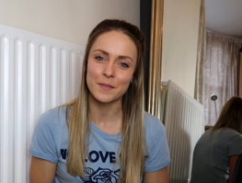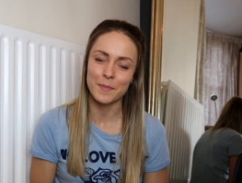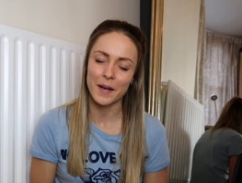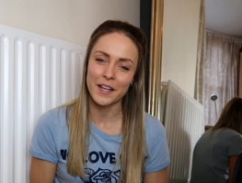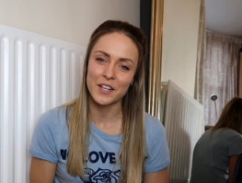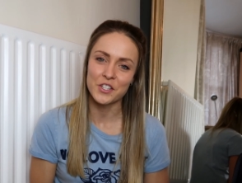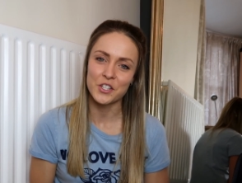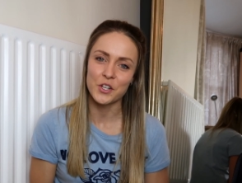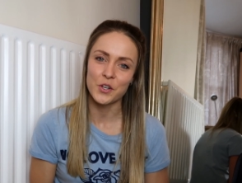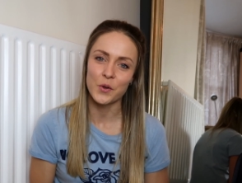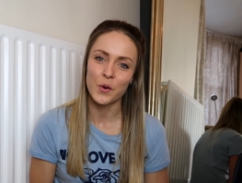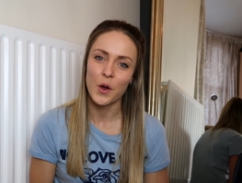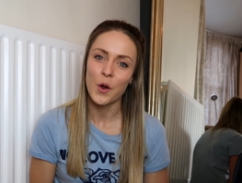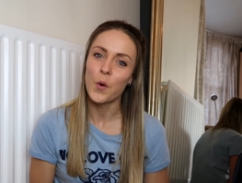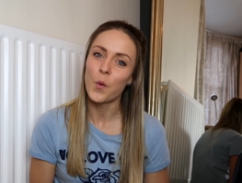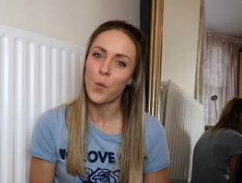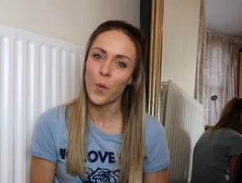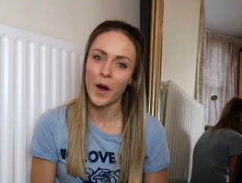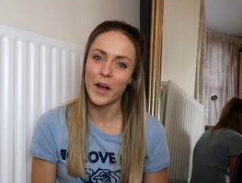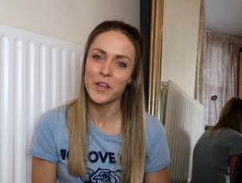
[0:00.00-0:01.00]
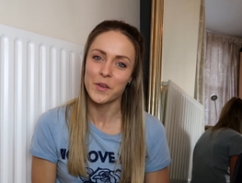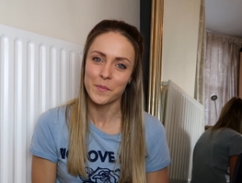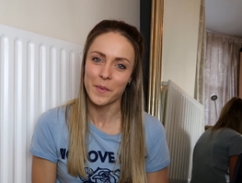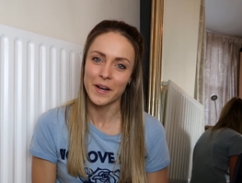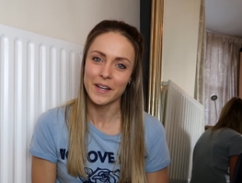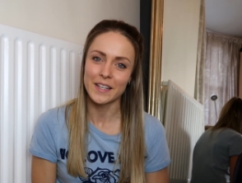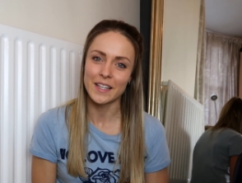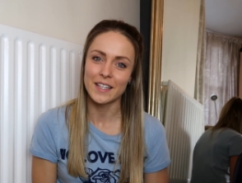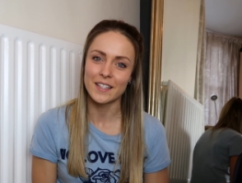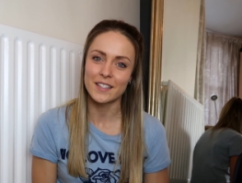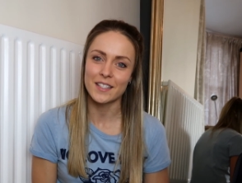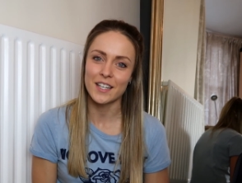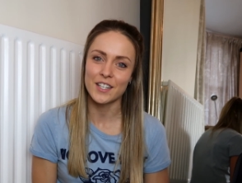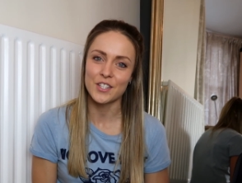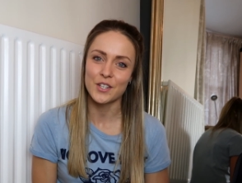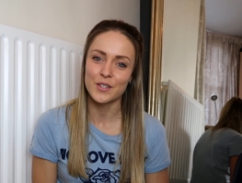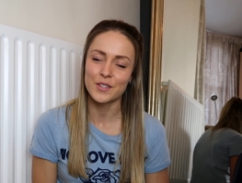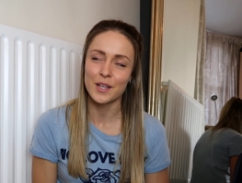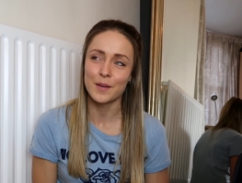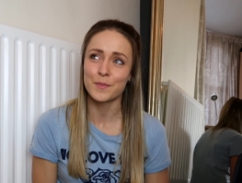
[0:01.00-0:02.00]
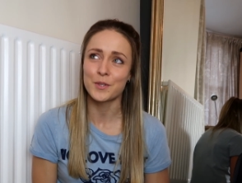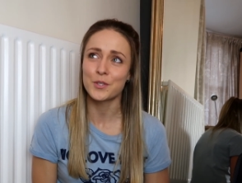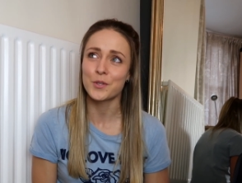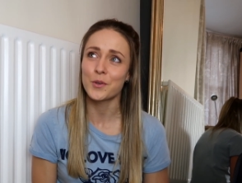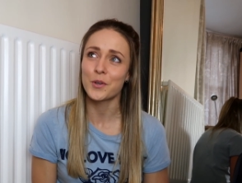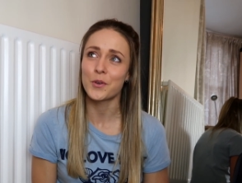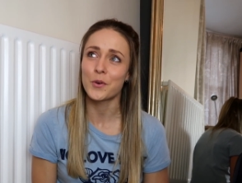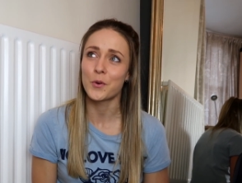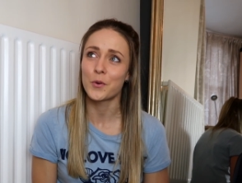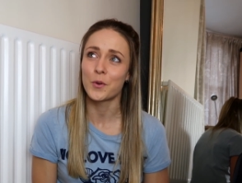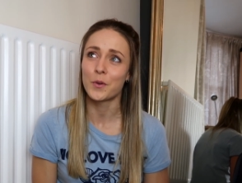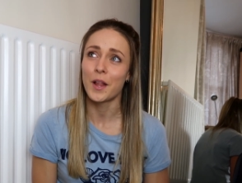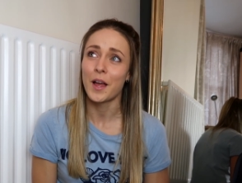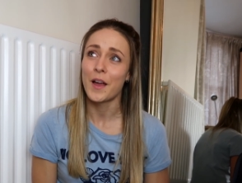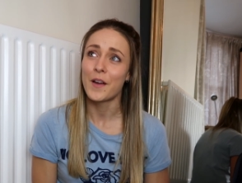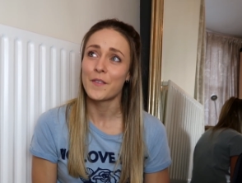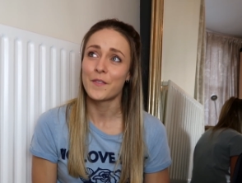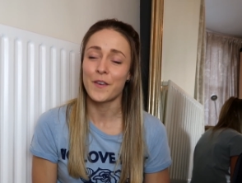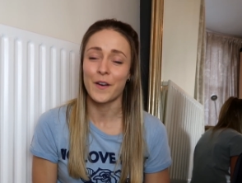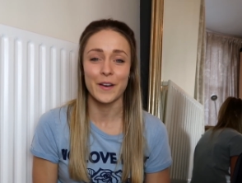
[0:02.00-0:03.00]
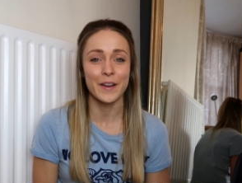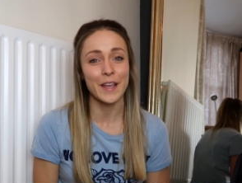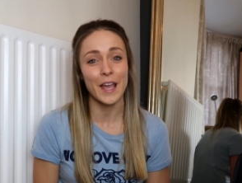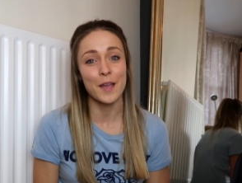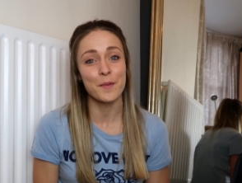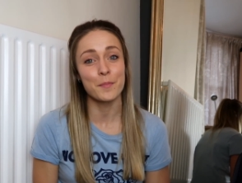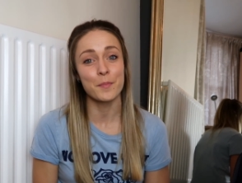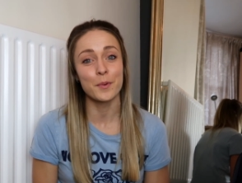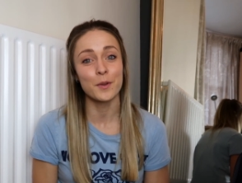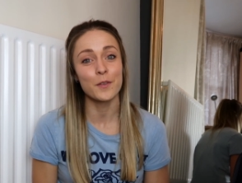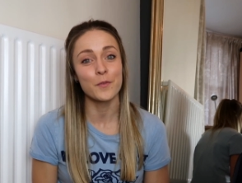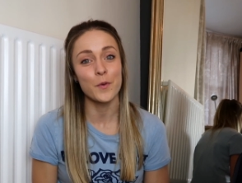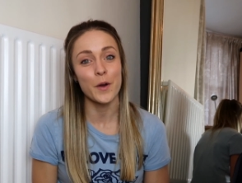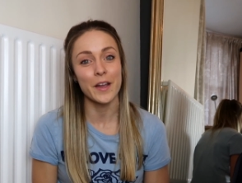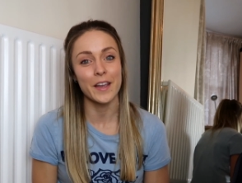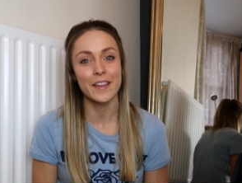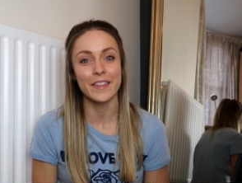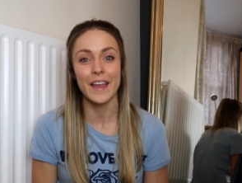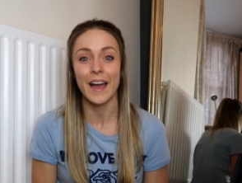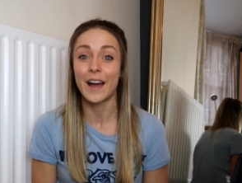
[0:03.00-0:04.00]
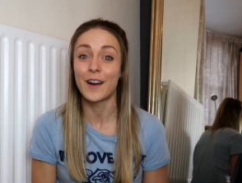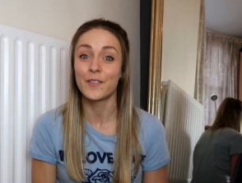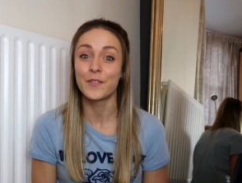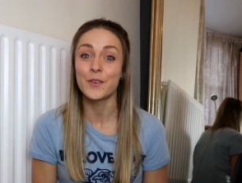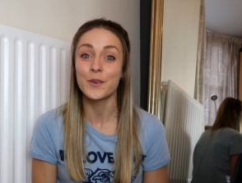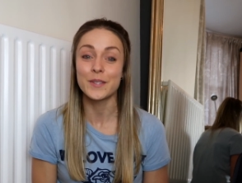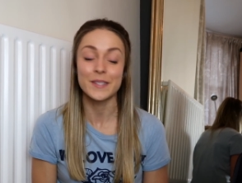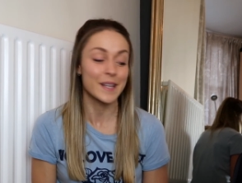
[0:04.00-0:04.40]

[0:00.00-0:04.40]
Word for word: explain to you why you might need tissues. I'm sure you're all very capable of working that out for